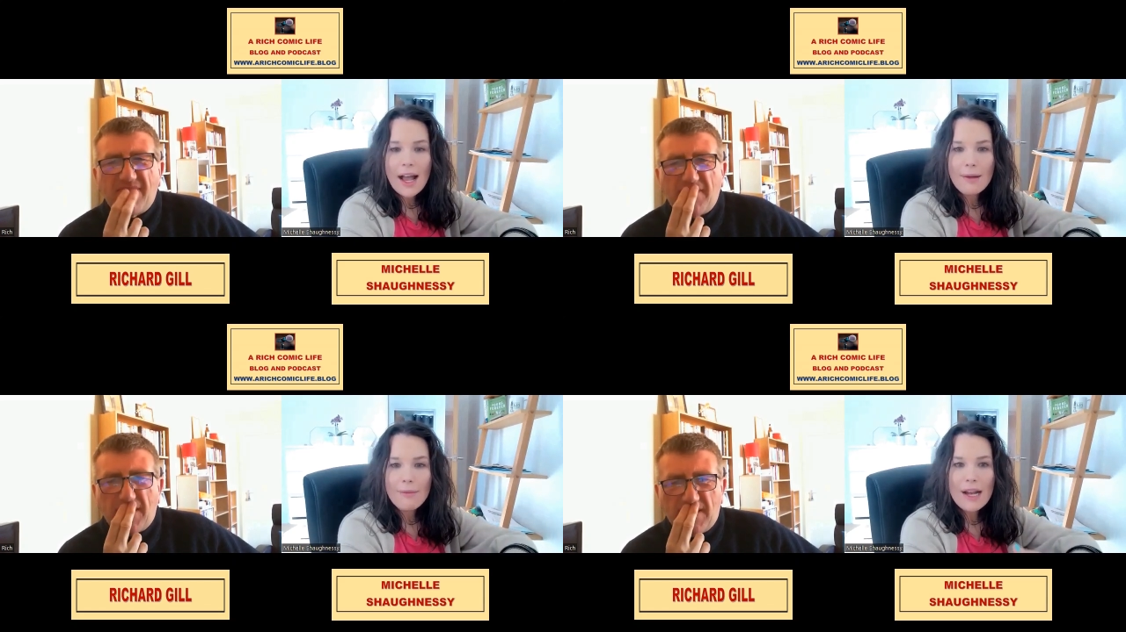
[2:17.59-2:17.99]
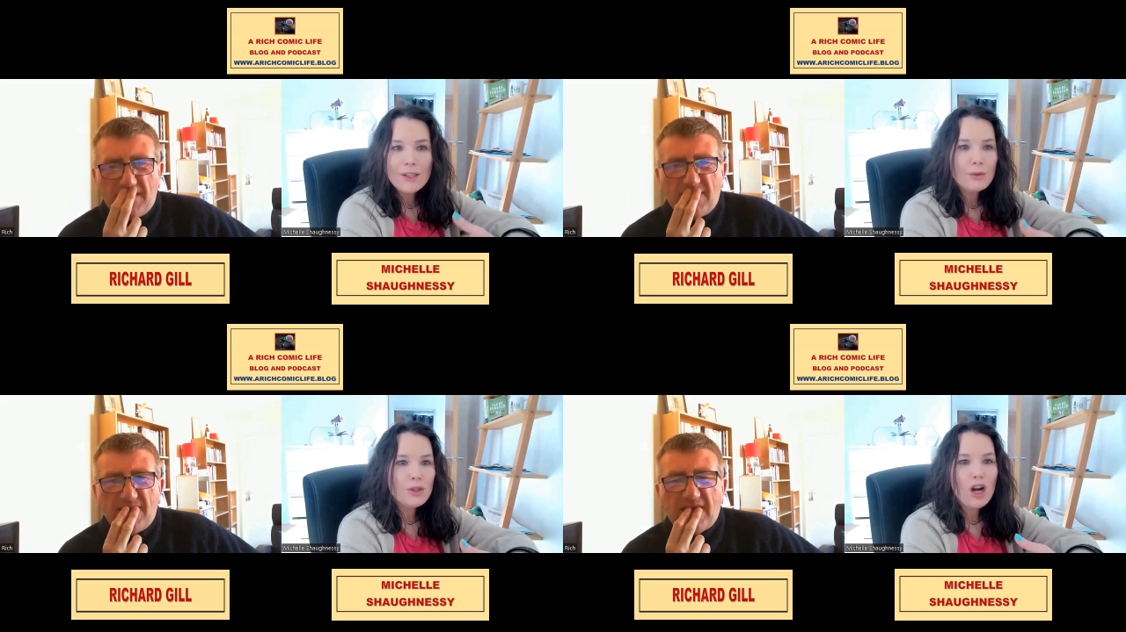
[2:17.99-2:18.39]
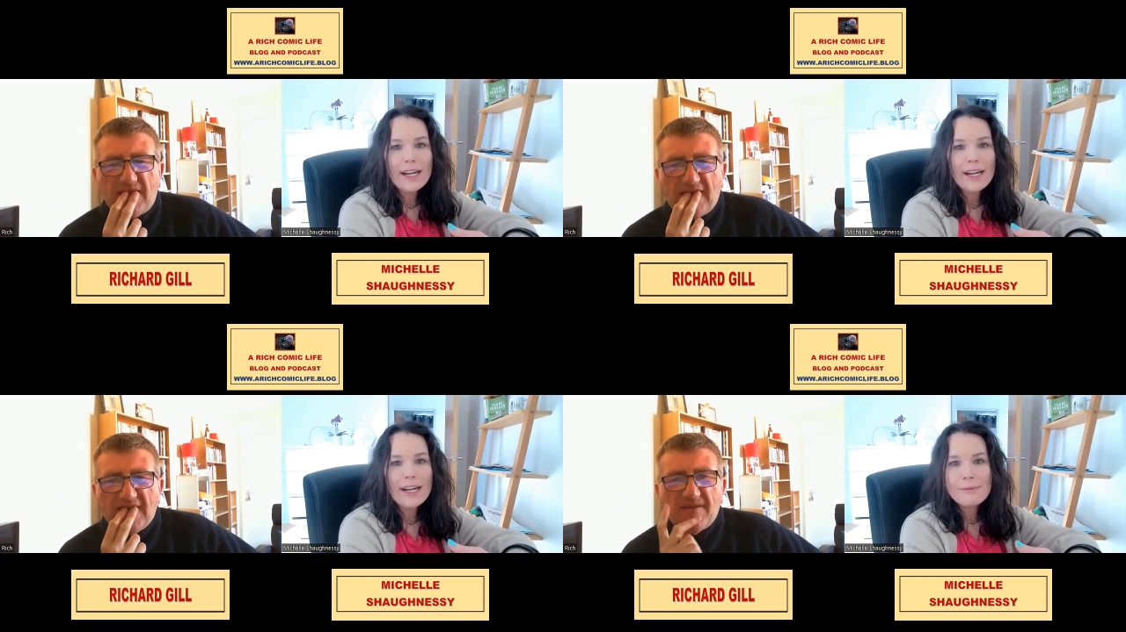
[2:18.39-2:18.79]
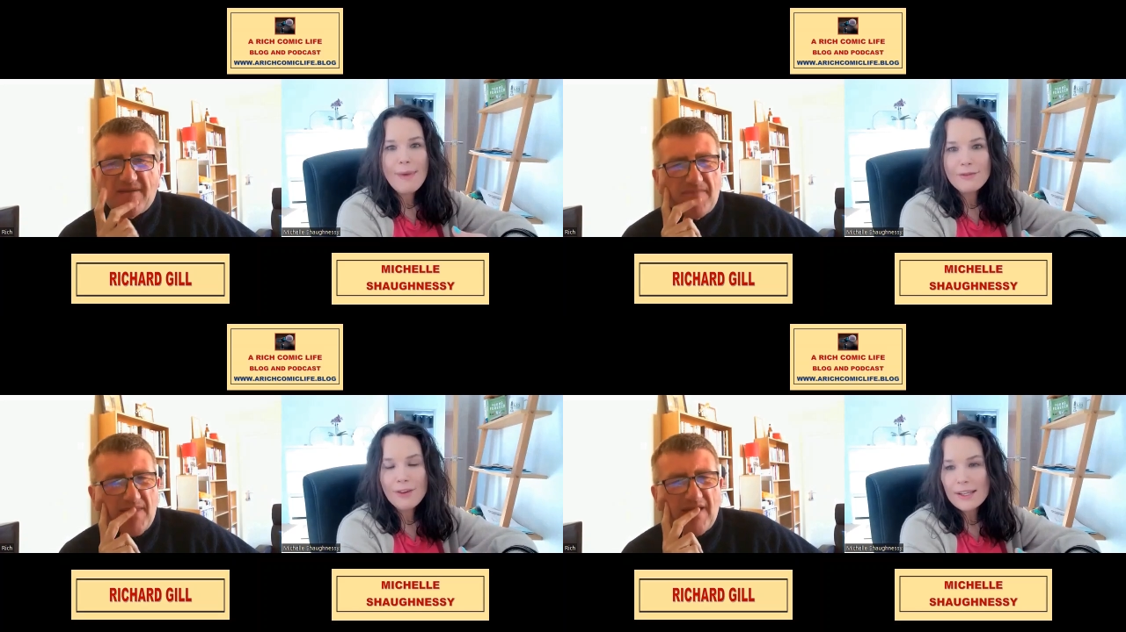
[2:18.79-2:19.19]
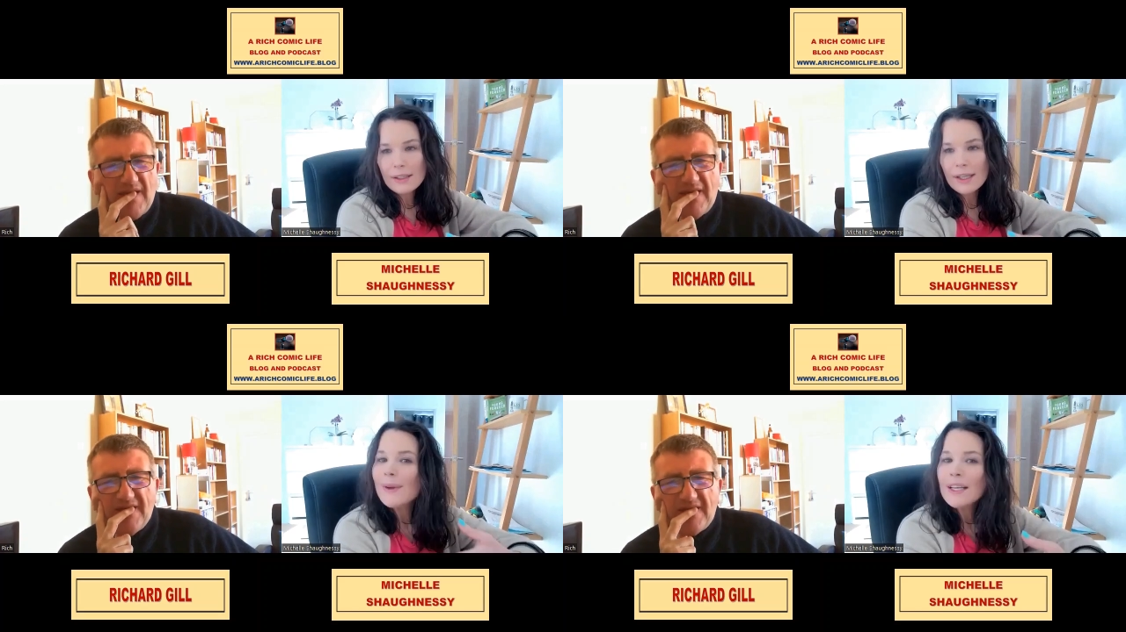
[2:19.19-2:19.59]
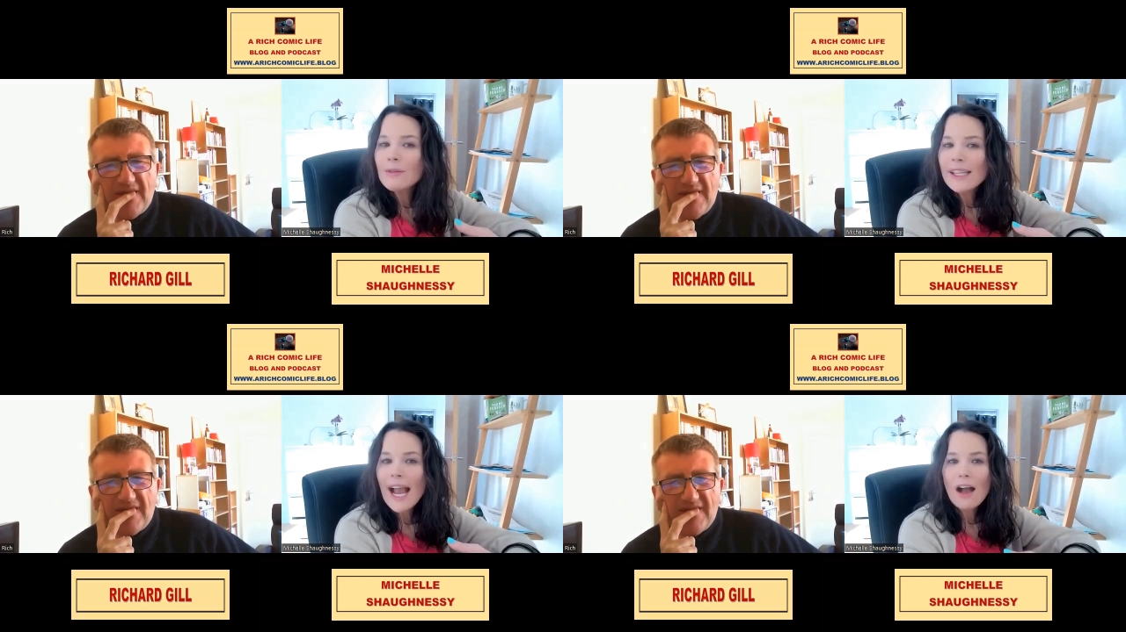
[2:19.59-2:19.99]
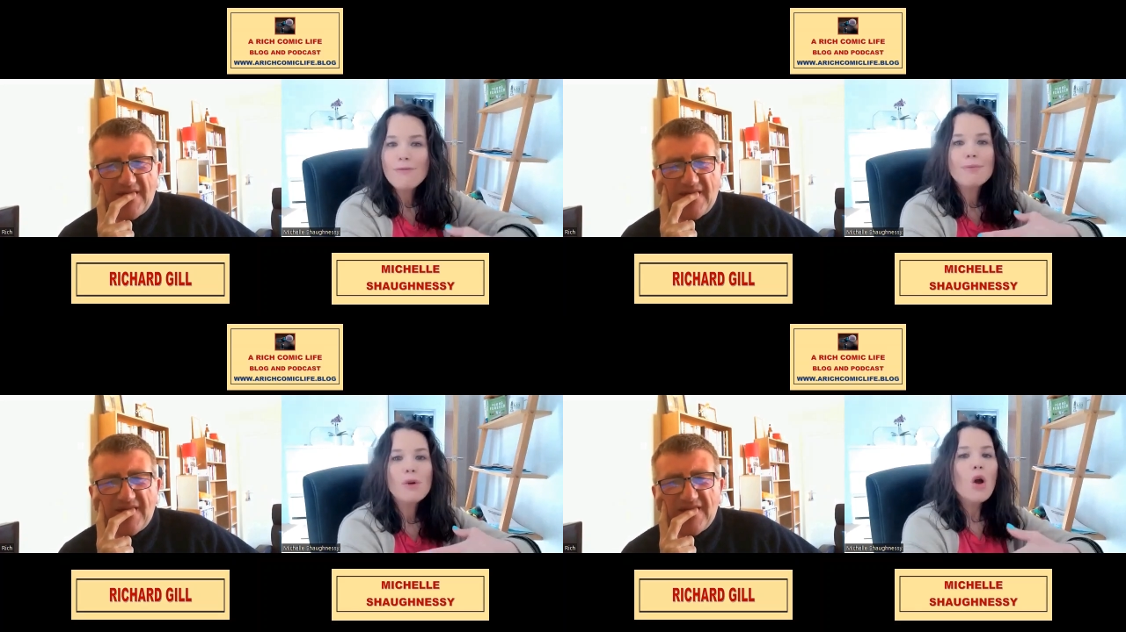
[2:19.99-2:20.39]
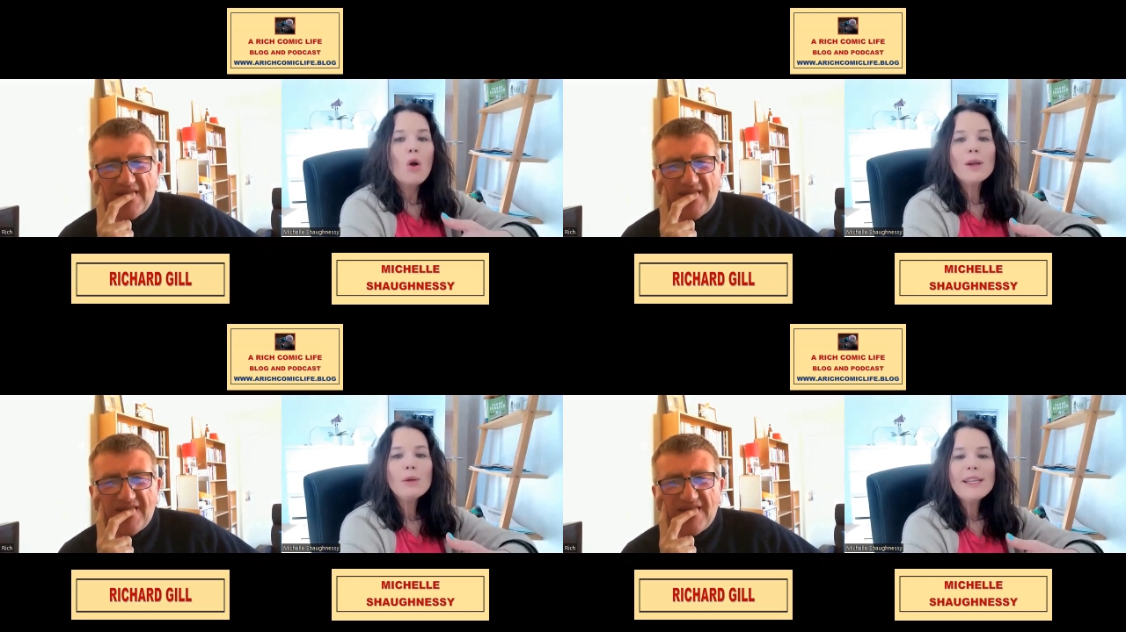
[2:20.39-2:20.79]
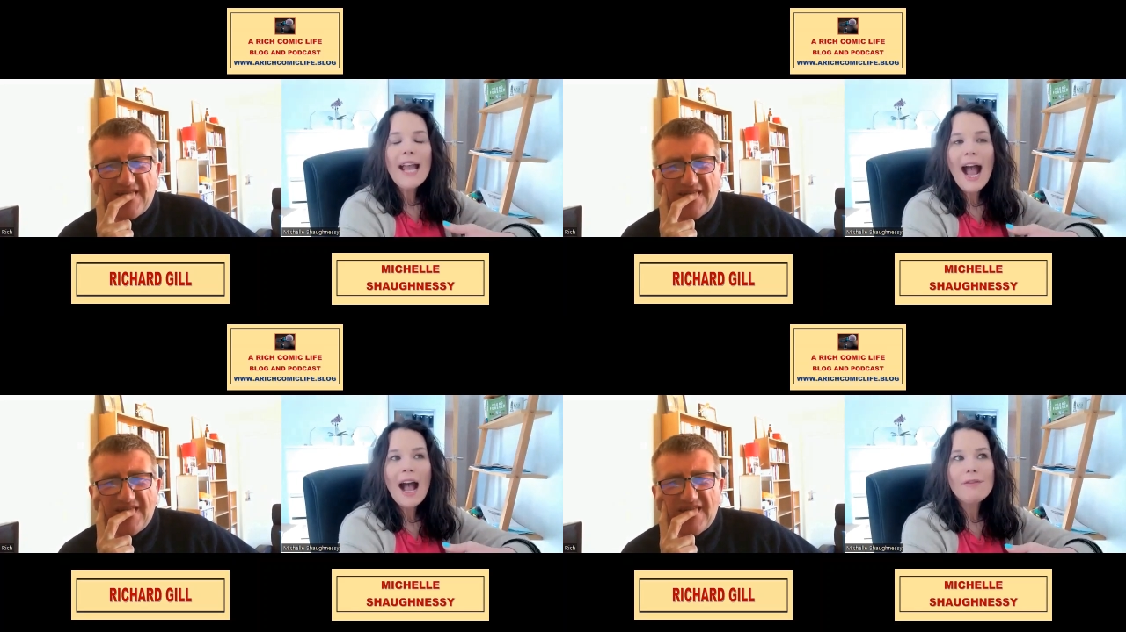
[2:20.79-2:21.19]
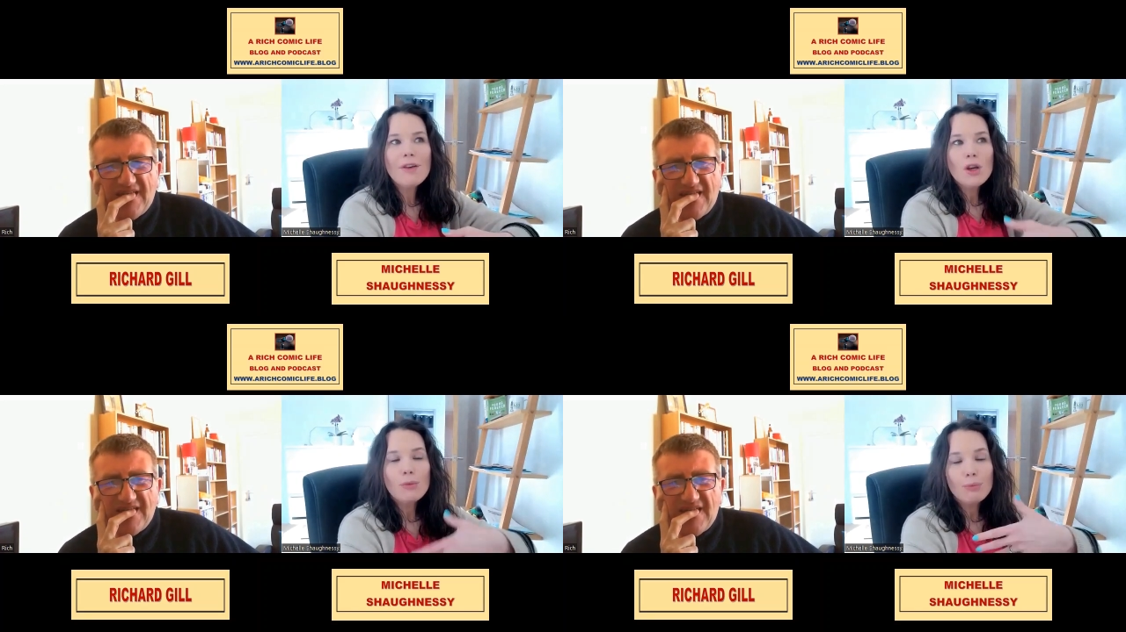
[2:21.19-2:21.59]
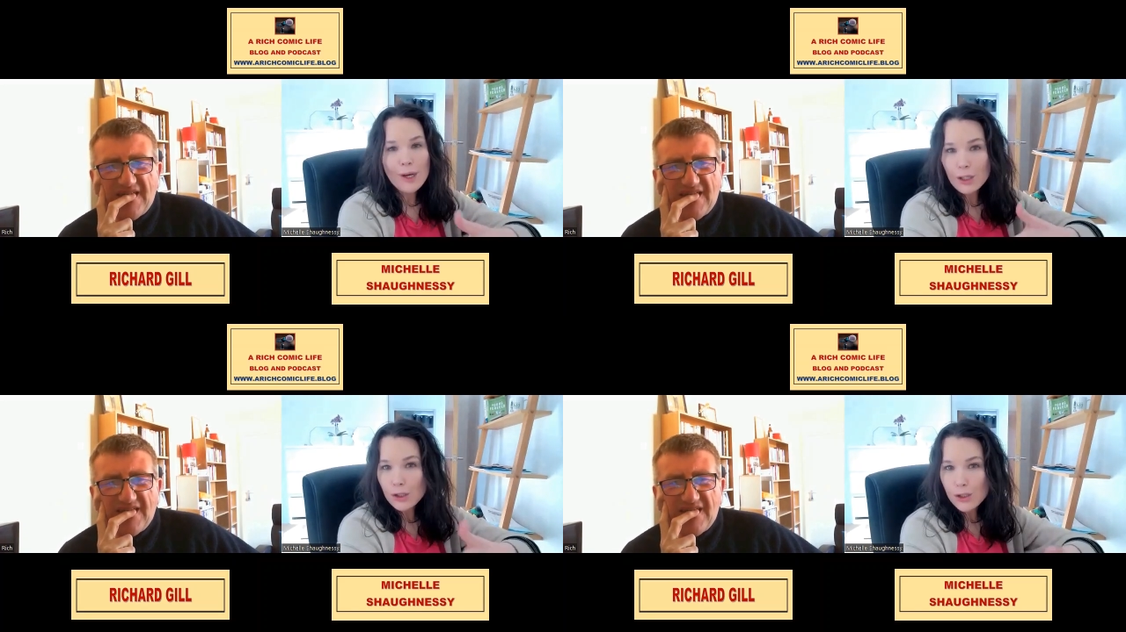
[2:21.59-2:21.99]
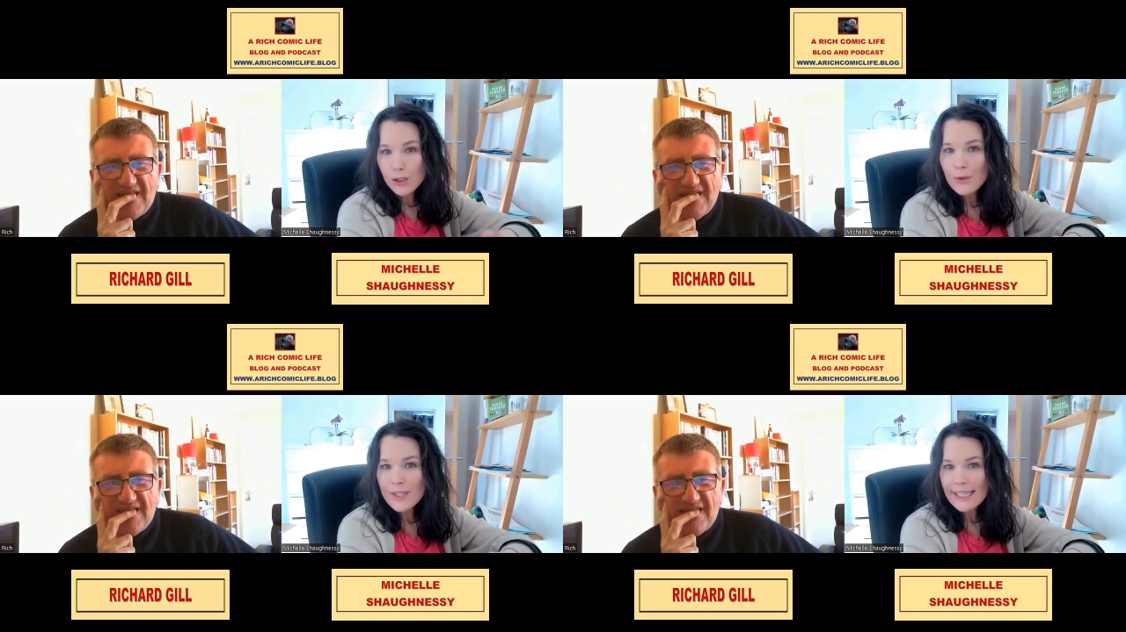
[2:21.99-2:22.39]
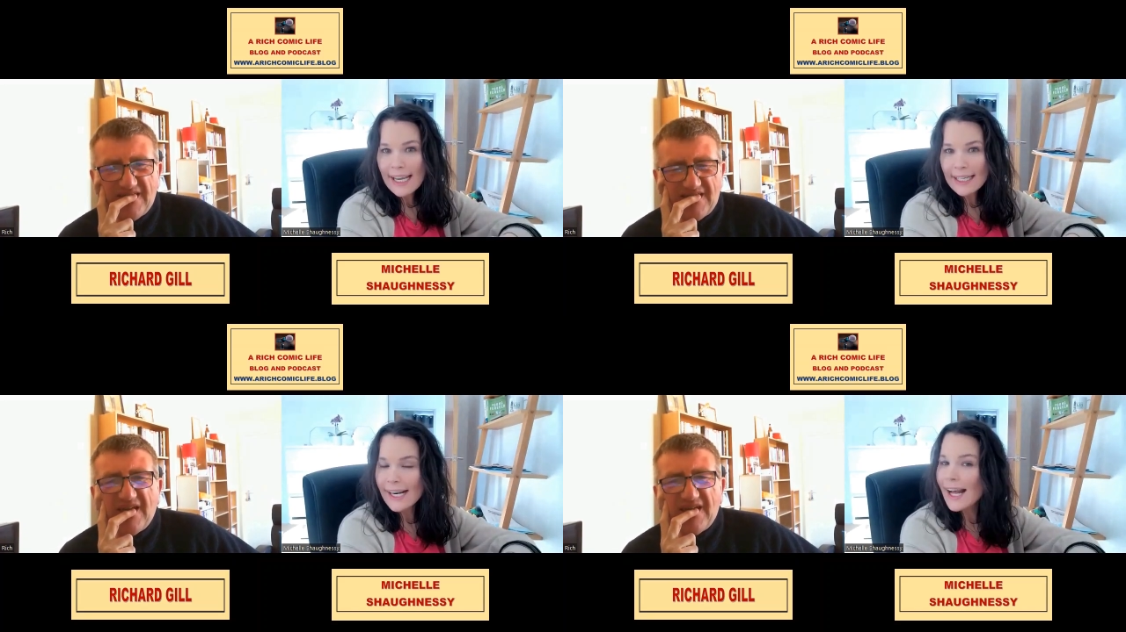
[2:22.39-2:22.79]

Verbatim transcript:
Speaker 1: Um, and you would try to get as many friends. Like we didn't really have, we don't really have bringer shows in Canada.